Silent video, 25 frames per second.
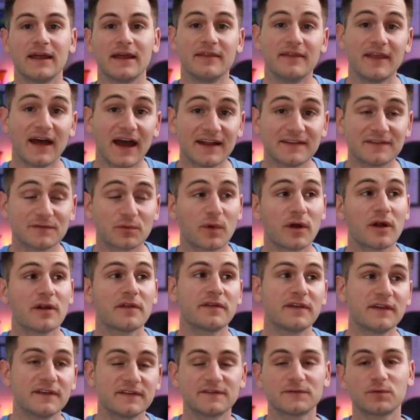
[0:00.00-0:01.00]
And that's where
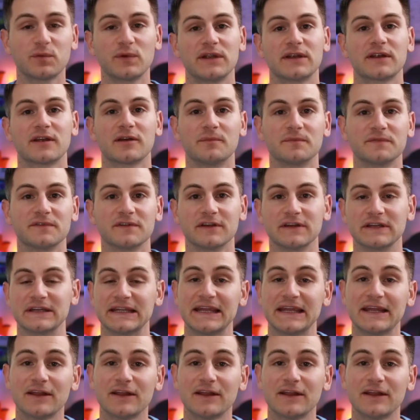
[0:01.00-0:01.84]
this tweet comes in.